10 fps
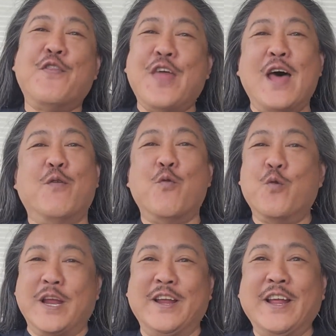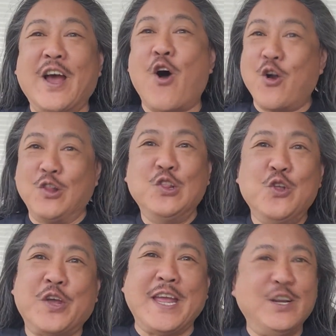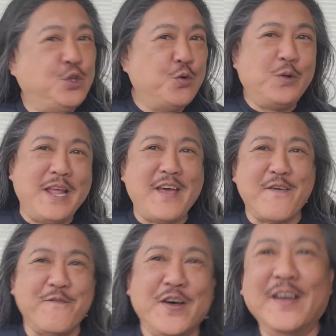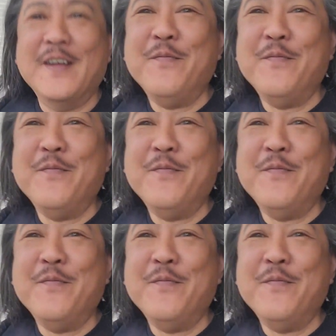that we are looking to live.